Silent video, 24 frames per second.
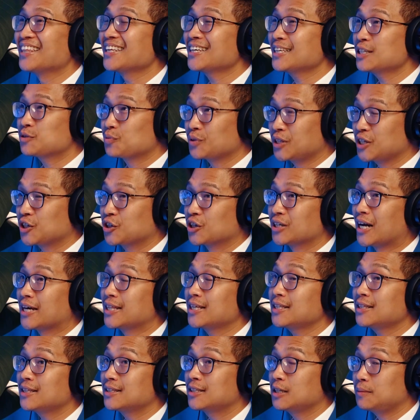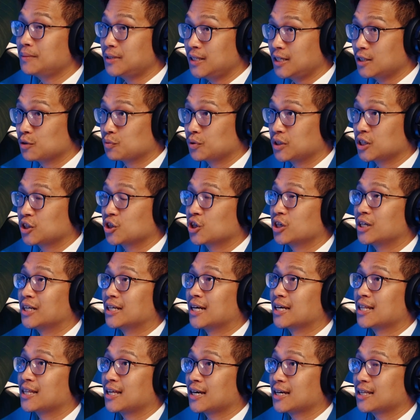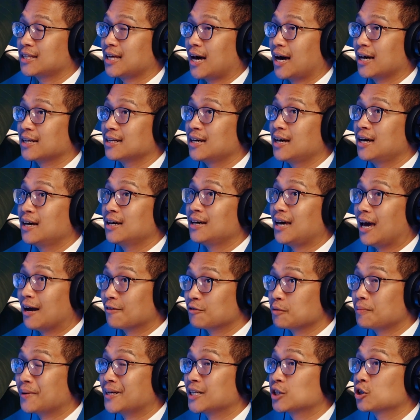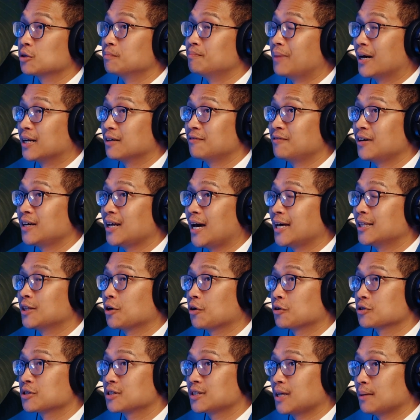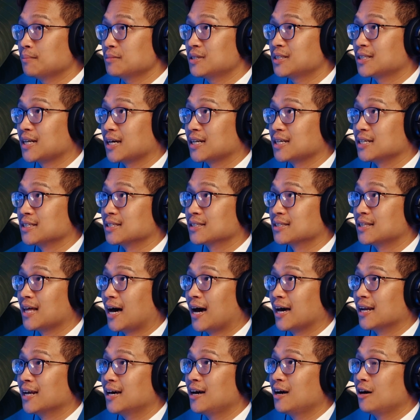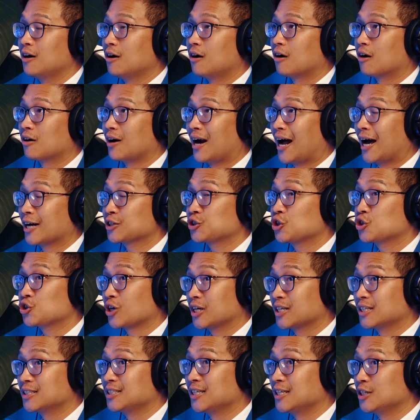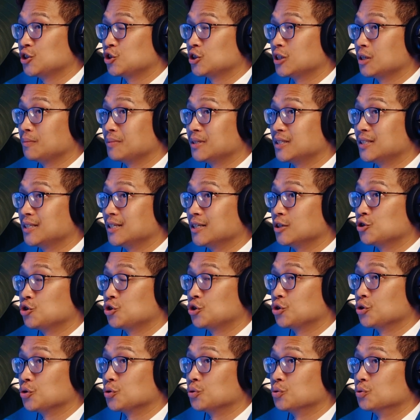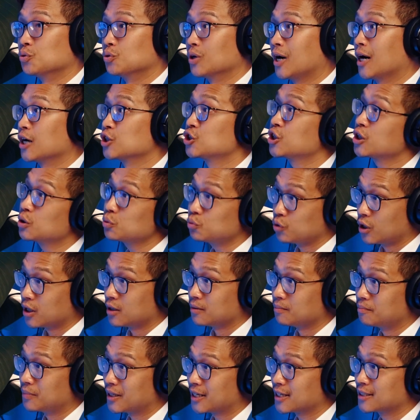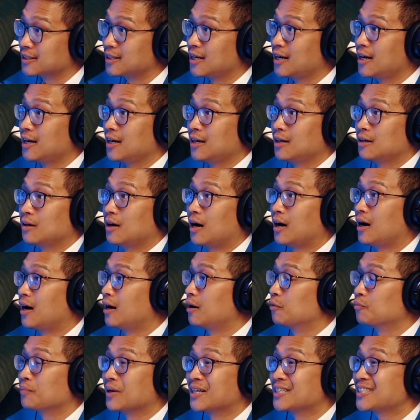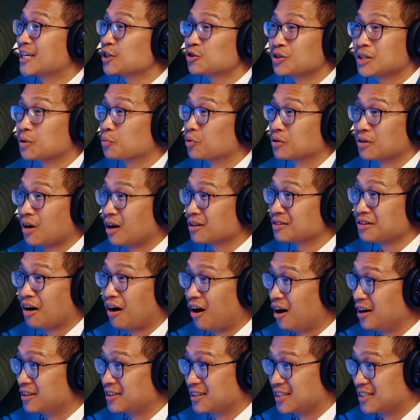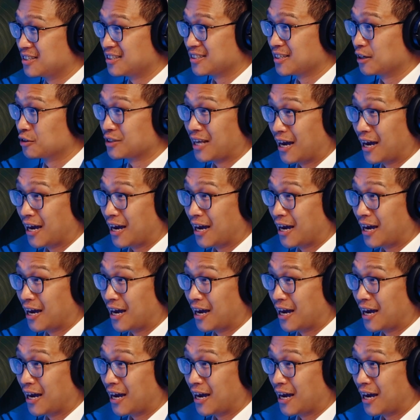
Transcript: think it's really good. I think DBT is really good, and I think that everybody could benefit. And there are some studies that are actually trying to teach DBT to children because essentially we're not taught these skills